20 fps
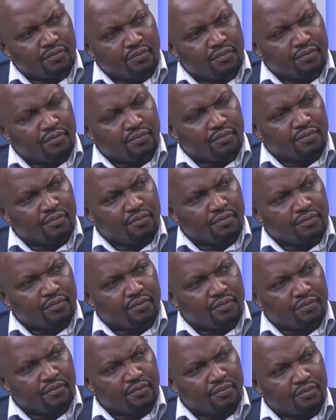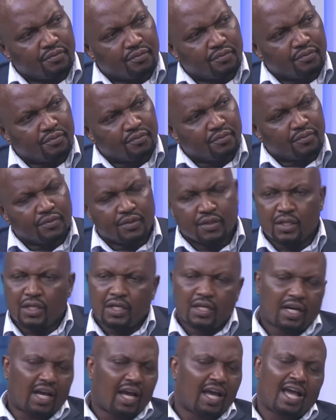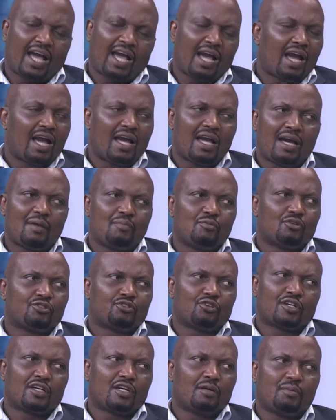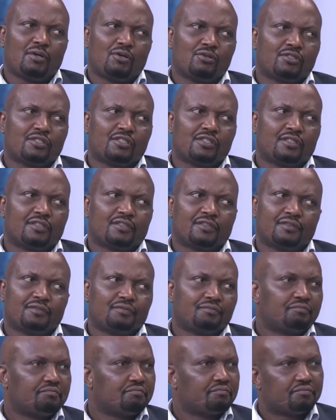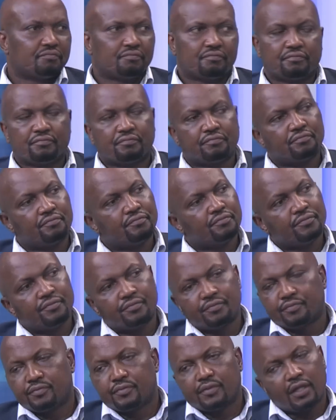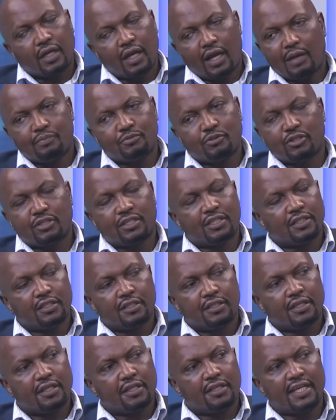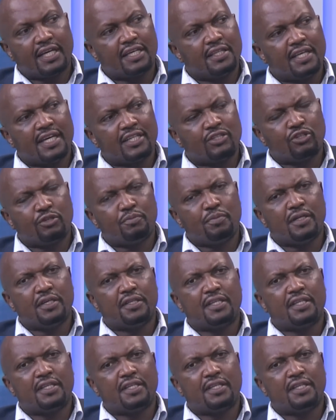is the ownership of a community, or that there should be some sort of community balance in how projects are done.